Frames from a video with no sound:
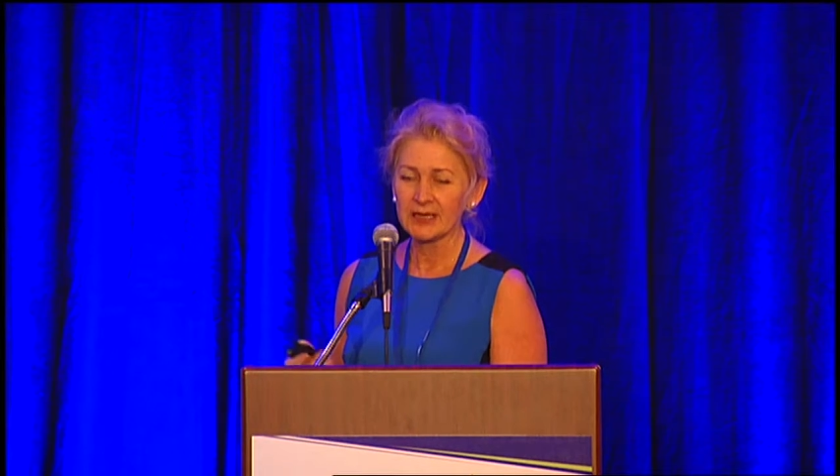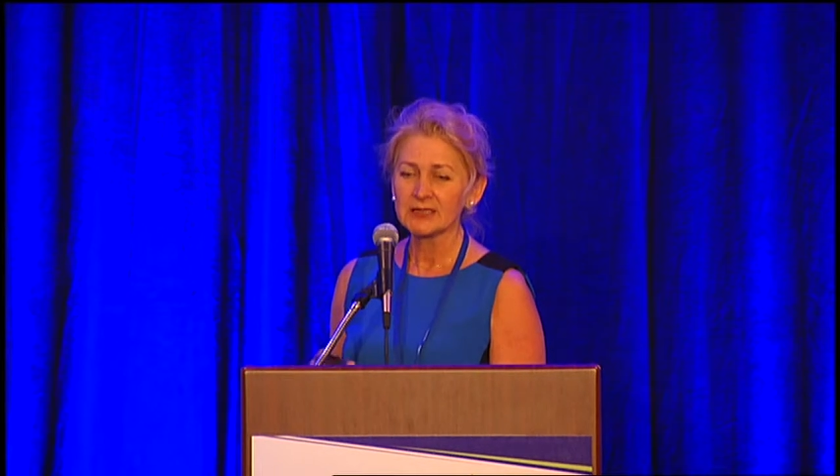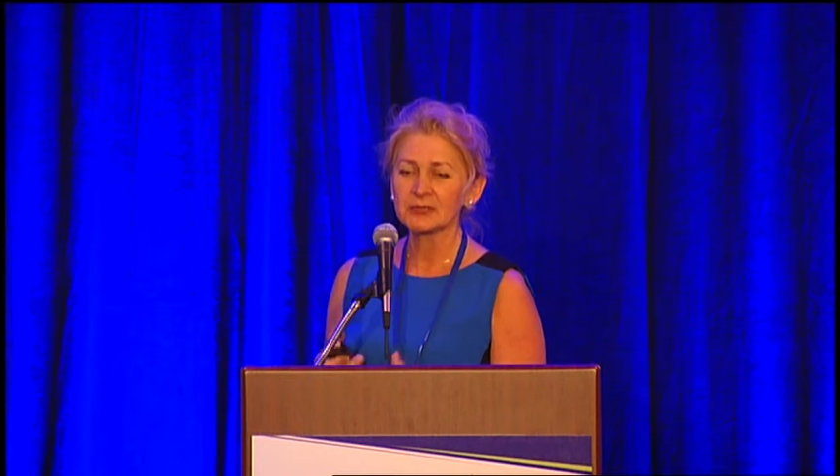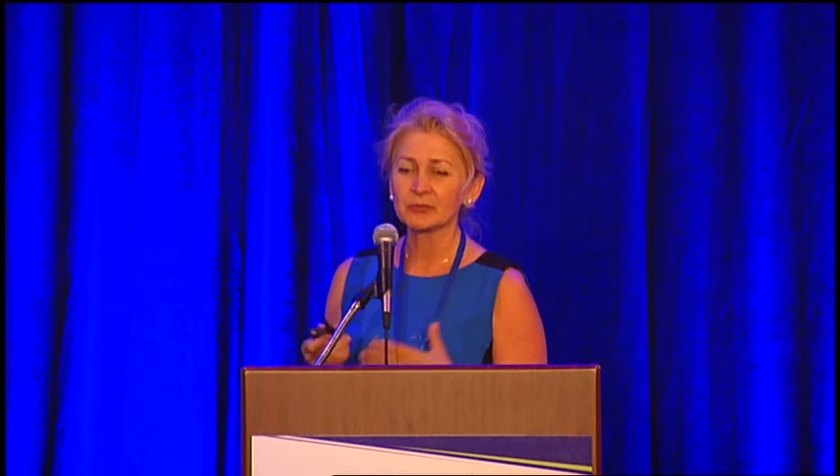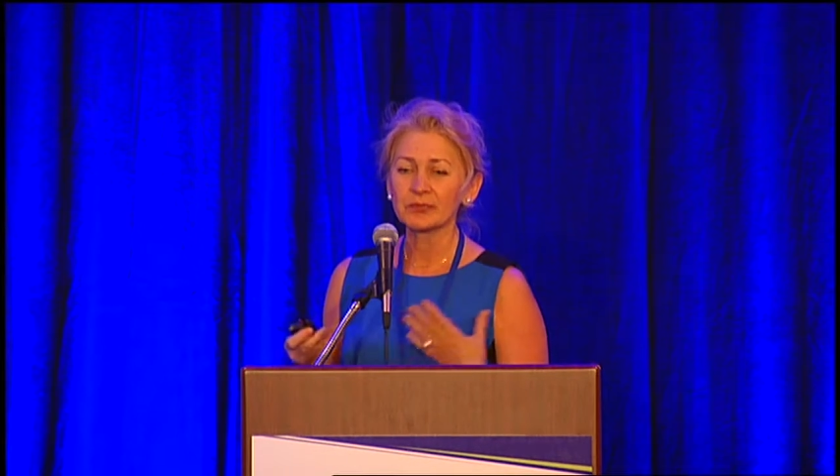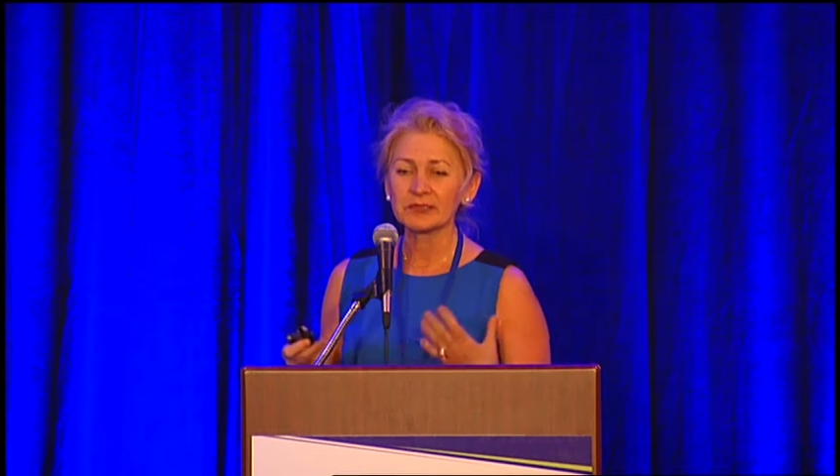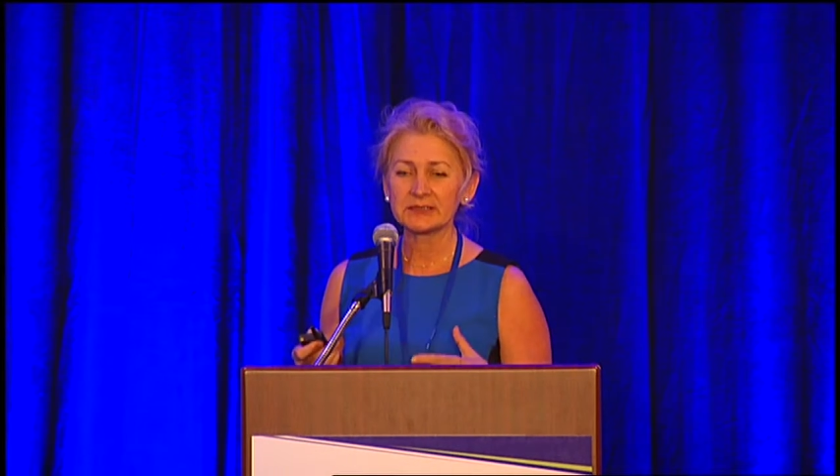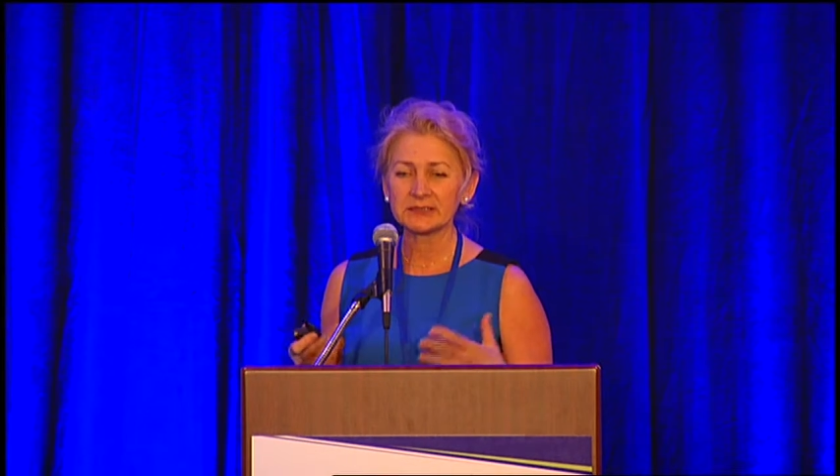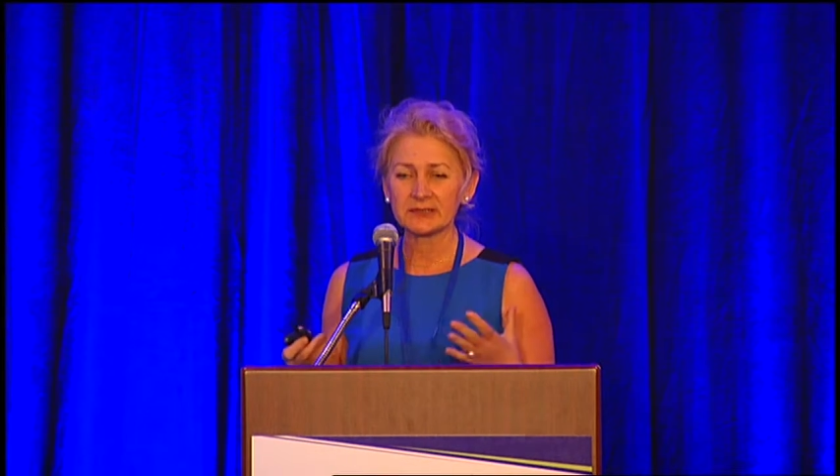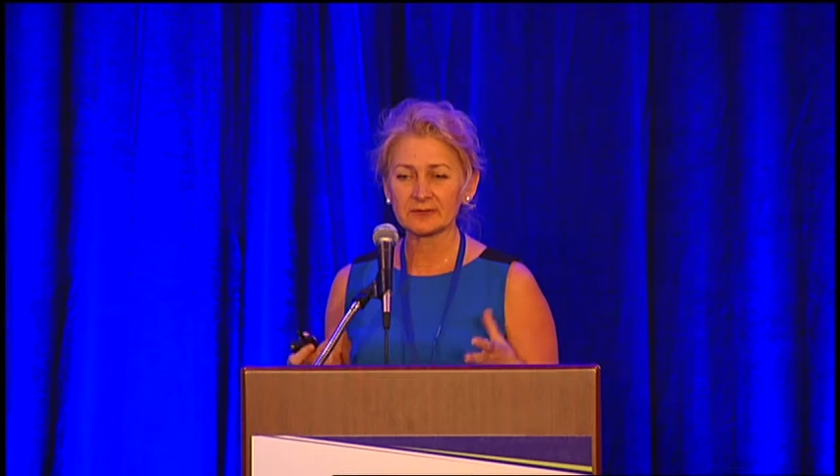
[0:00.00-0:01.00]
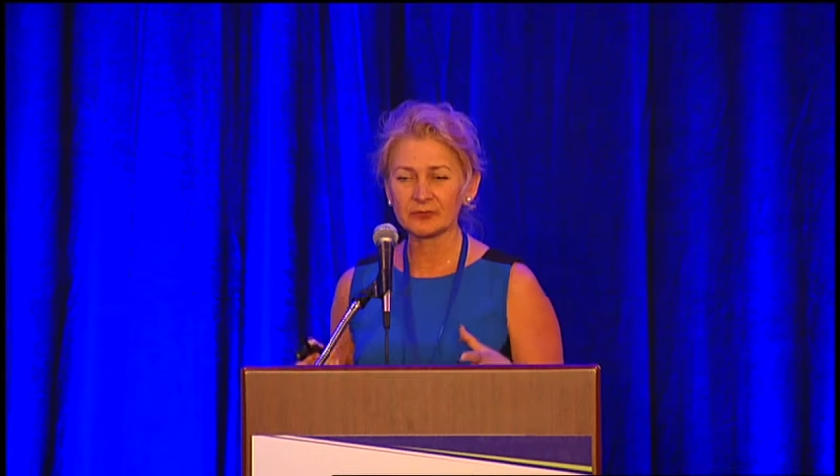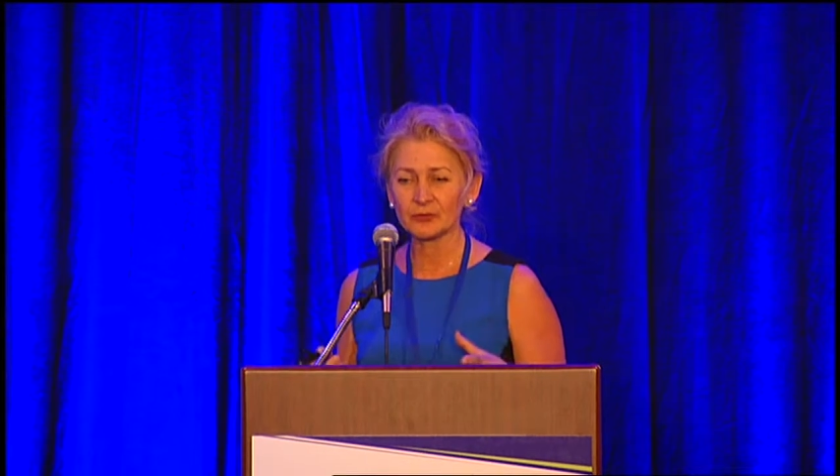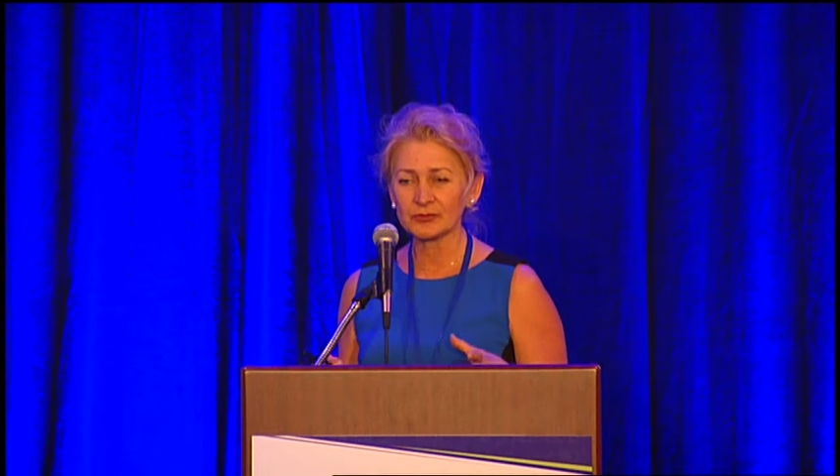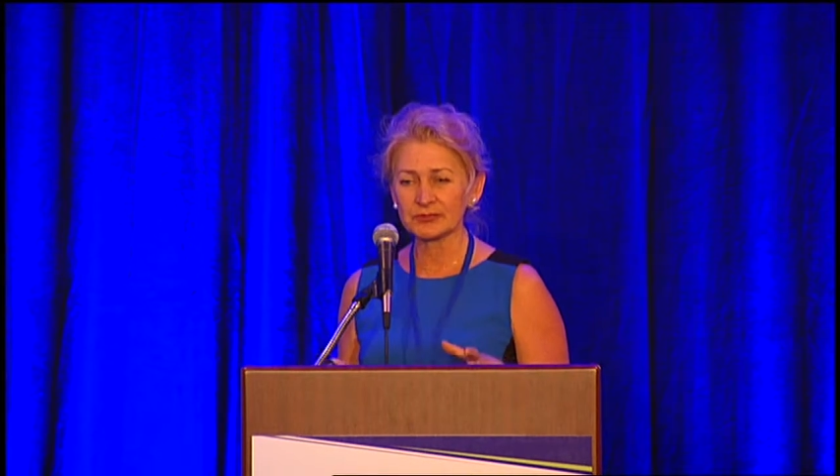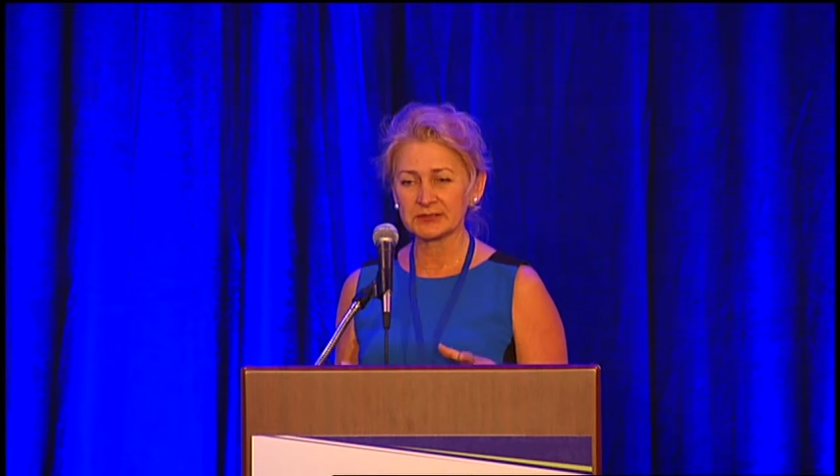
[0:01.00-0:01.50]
So when it is unfolded,